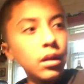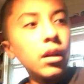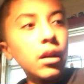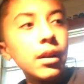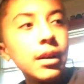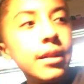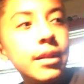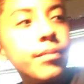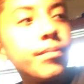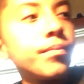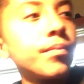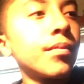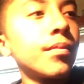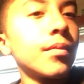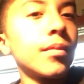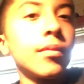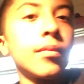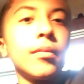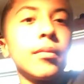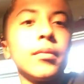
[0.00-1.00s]
Alright,
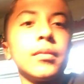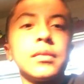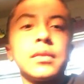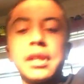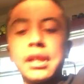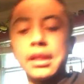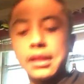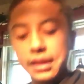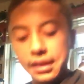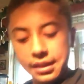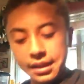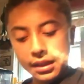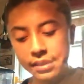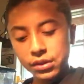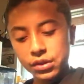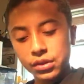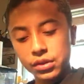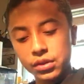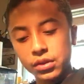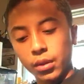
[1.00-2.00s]
let's get these
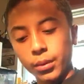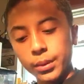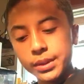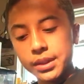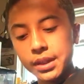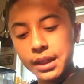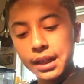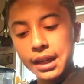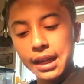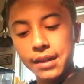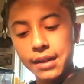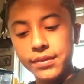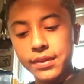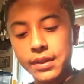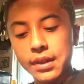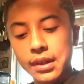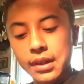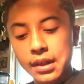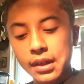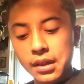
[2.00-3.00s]
scissors. It's always good to have
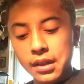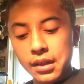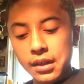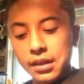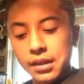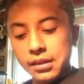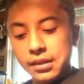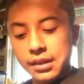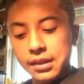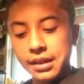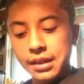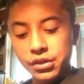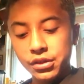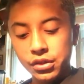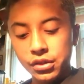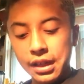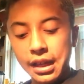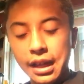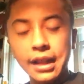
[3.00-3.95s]
scissors.